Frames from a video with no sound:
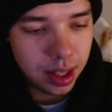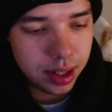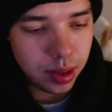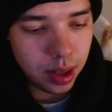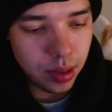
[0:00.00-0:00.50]

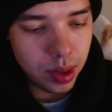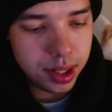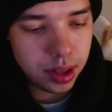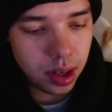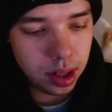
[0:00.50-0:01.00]
Go ahead and
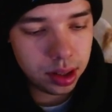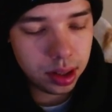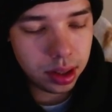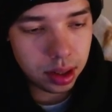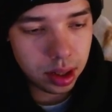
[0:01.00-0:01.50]

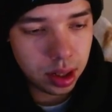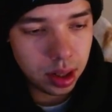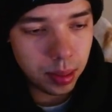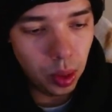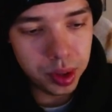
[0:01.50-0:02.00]
research.
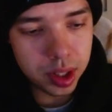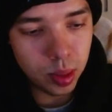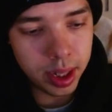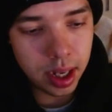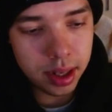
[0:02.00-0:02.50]
Moltres will
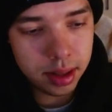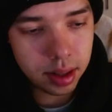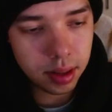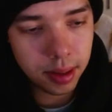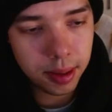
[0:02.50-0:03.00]
be nice.